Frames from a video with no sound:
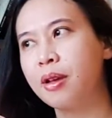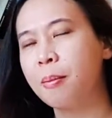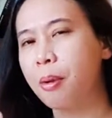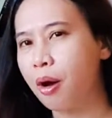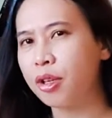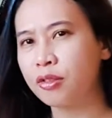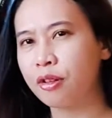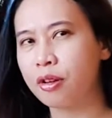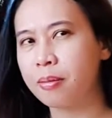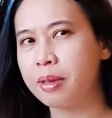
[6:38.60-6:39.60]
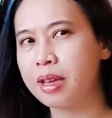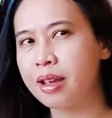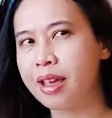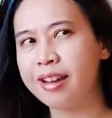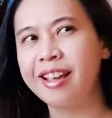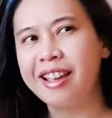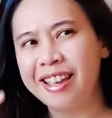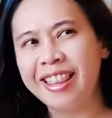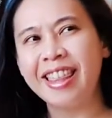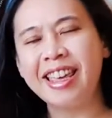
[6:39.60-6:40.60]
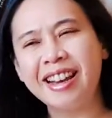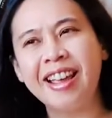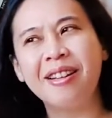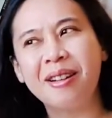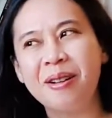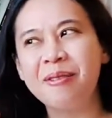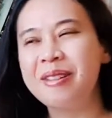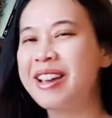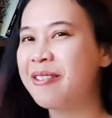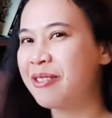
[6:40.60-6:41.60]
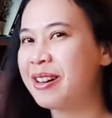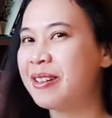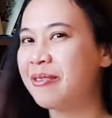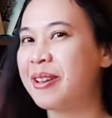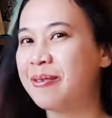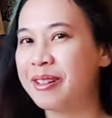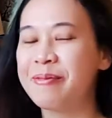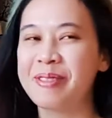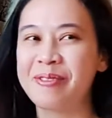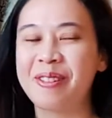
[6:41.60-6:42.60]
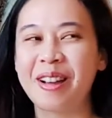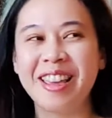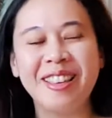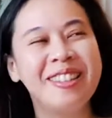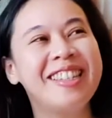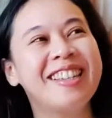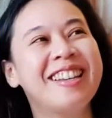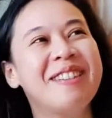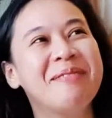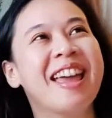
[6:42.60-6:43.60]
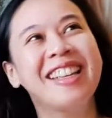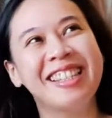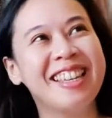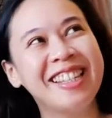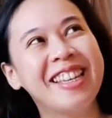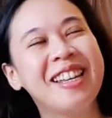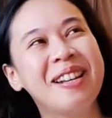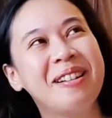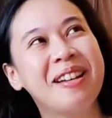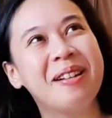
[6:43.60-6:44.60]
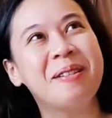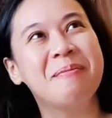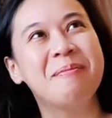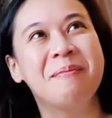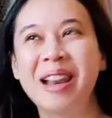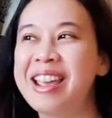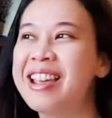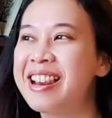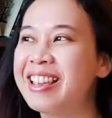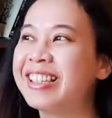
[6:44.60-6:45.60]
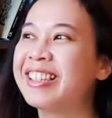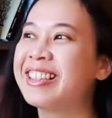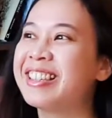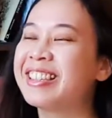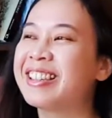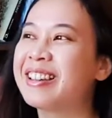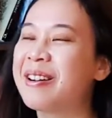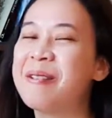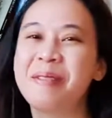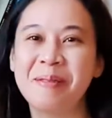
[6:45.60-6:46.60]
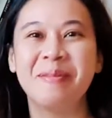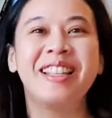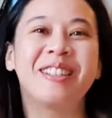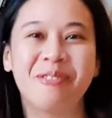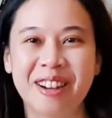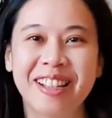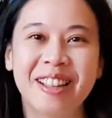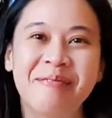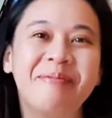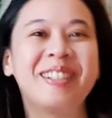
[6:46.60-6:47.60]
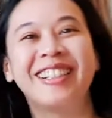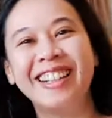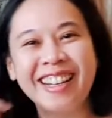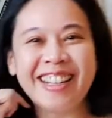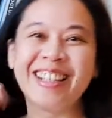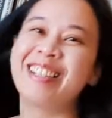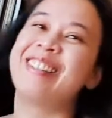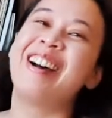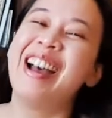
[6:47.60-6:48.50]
pause for a bit and think like, oh yeah, I've heard of that word before. I used it in my essays in Malay lessons. Oh, it means for example. So